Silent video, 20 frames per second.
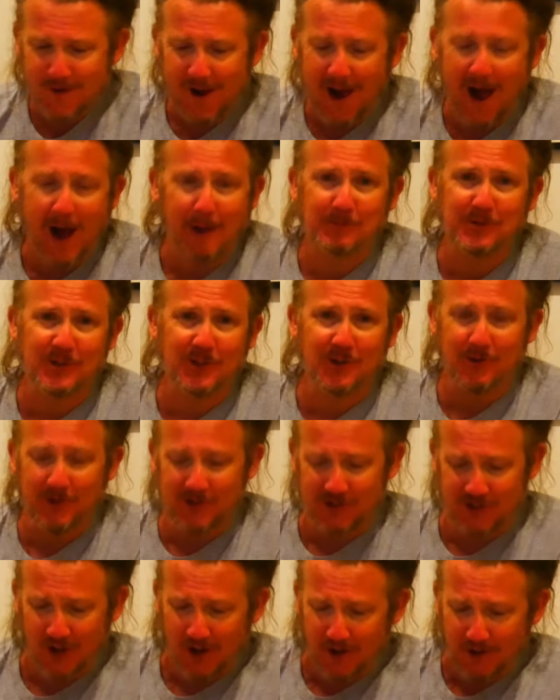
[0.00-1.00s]
Absolutely
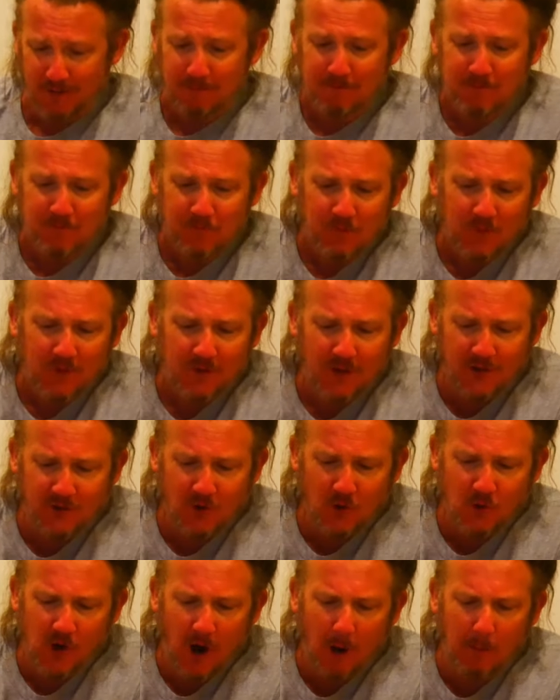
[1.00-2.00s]
stunning. They
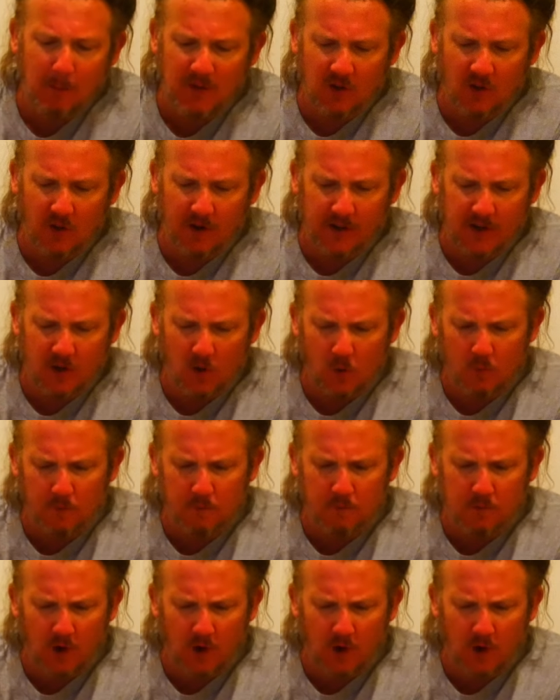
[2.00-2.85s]
do come with like a little